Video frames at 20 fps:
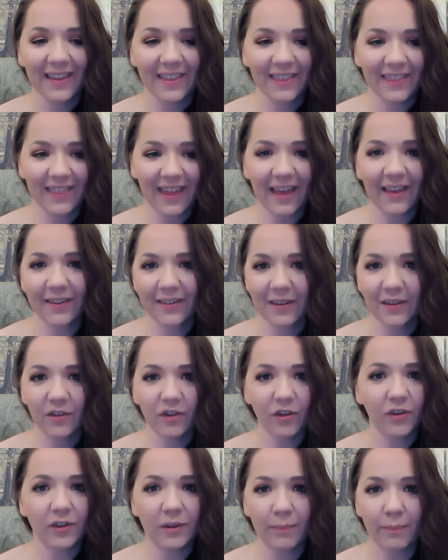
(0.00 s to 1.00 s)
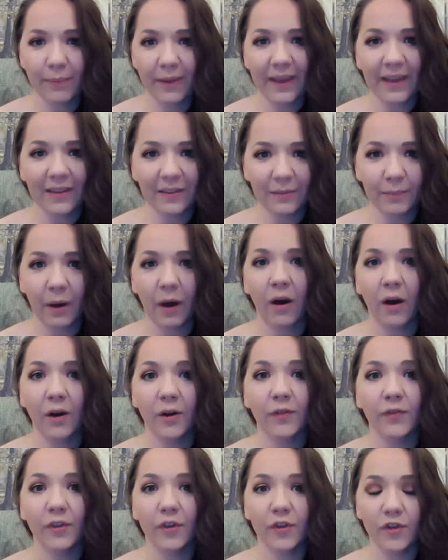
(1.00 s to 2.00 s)
that's just the biggest part
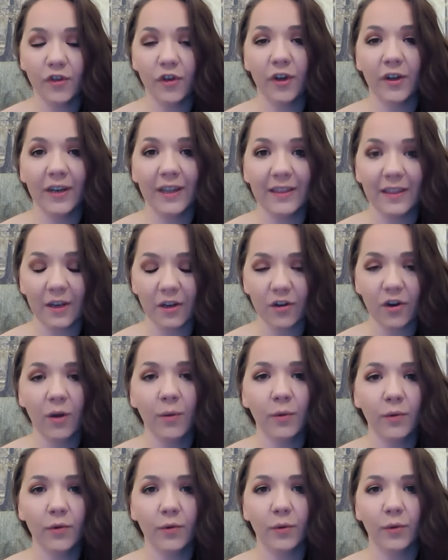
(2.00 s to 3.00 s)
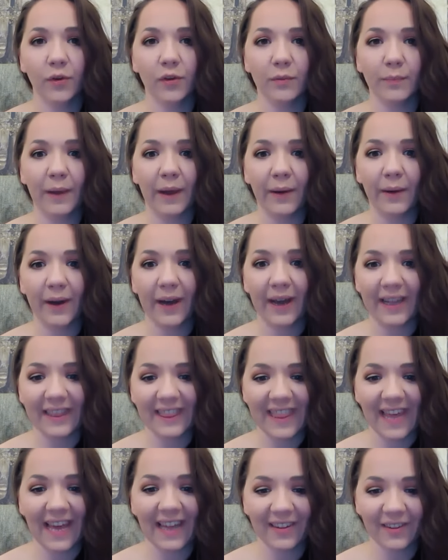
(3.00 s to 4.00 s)
of the journey that no one talks about. And
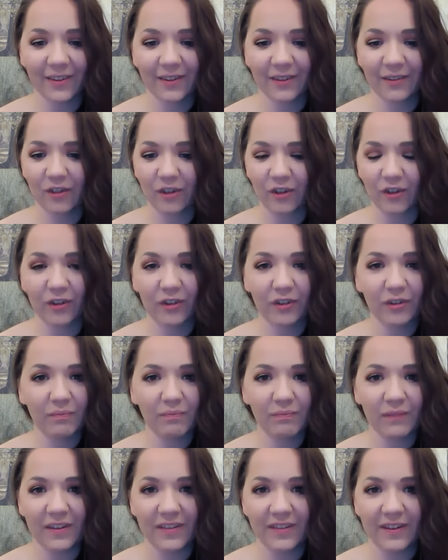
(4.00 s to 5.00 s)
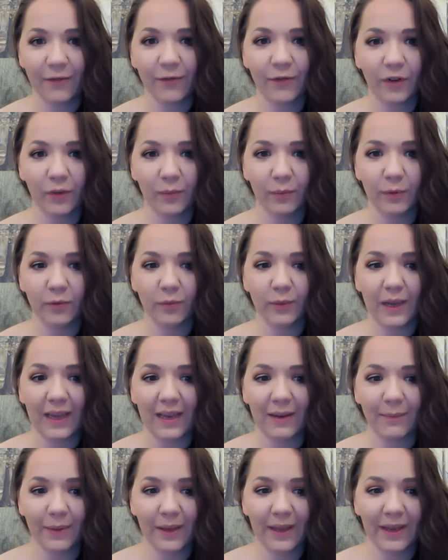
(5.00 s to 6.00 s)
that's just the difference
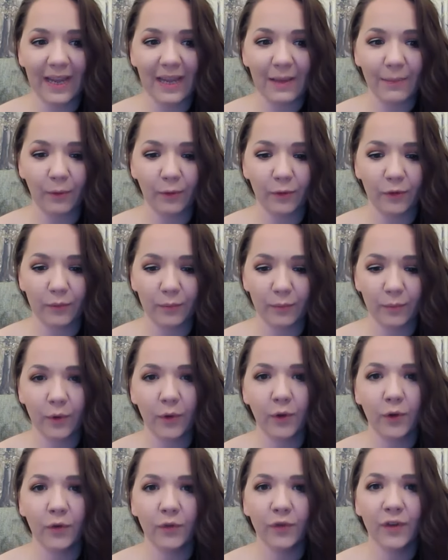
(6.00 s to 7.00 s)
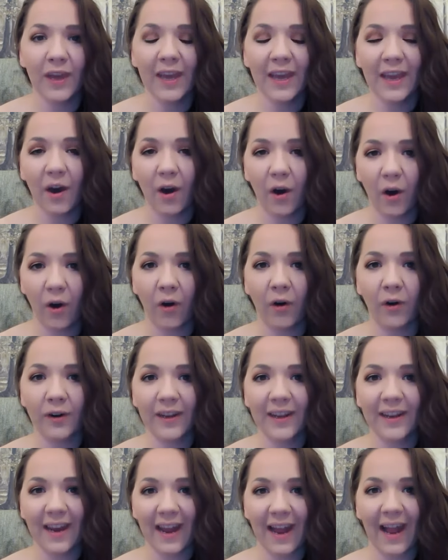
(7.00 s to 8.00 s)
between being able to move on
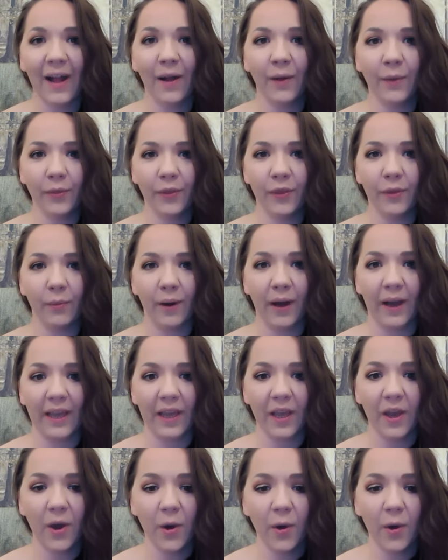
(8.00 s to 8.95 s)
in a healthy way